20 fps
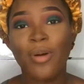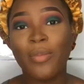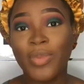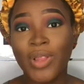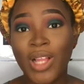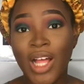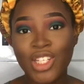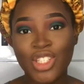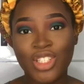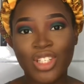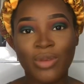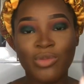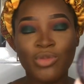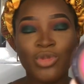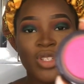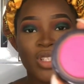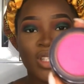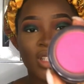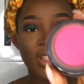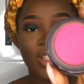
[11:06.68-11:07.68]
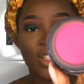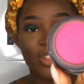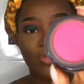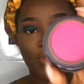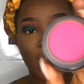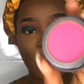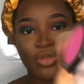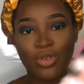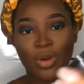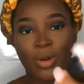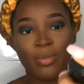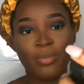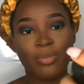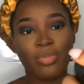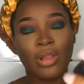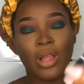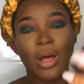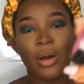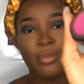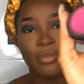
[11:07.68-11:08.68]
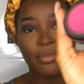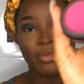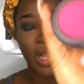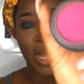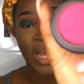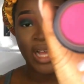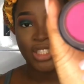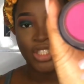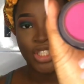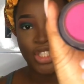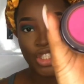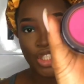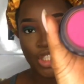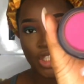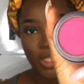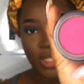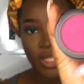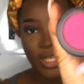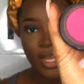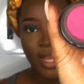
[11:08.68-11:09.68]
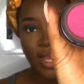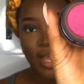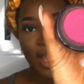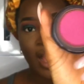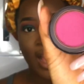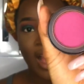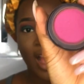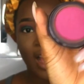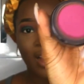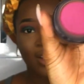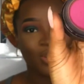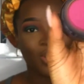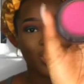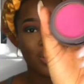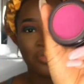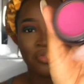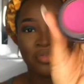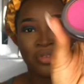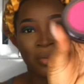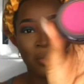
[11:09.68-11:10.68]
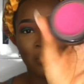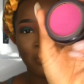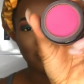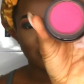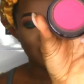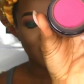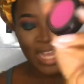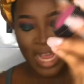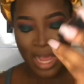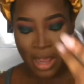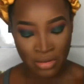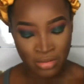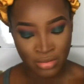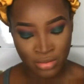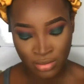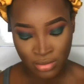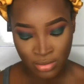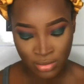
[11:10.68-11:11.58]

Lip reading: For blush, I'm using this random plum blush I got from town.